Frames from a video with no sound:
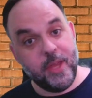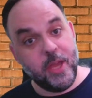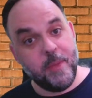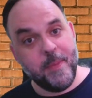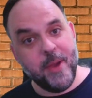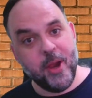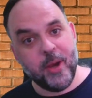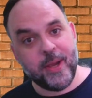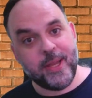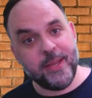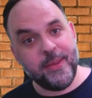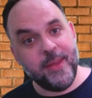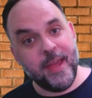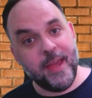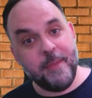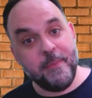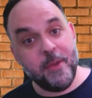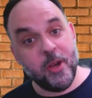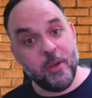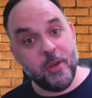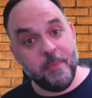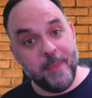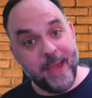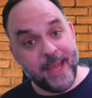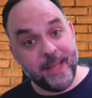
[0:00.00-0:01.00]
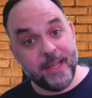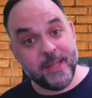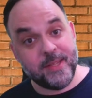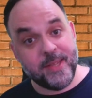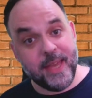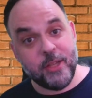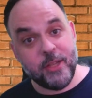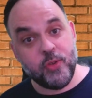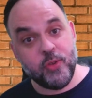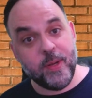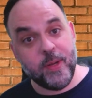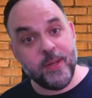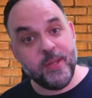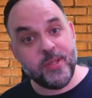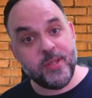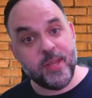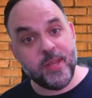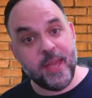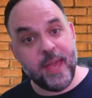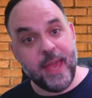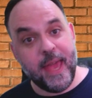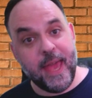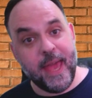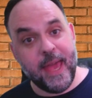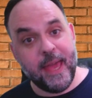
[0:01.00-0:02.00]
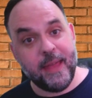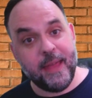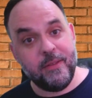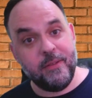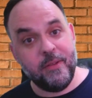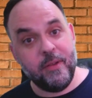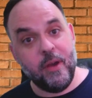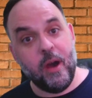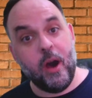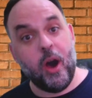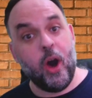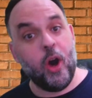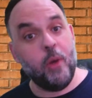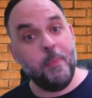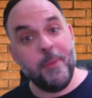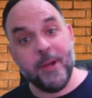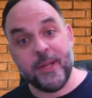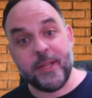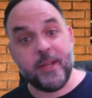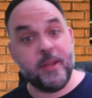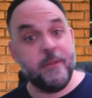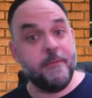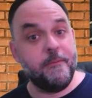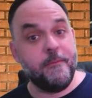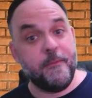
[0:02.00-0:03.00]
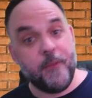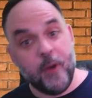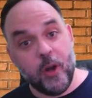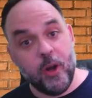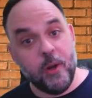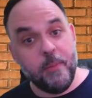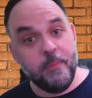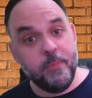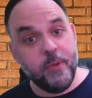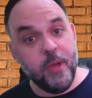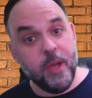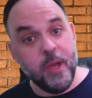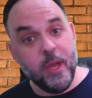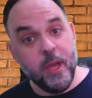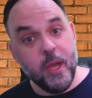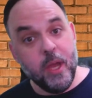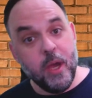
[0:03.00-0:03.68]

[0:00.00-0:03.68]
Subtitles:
The American Nightmare made his entrance and all but confirmed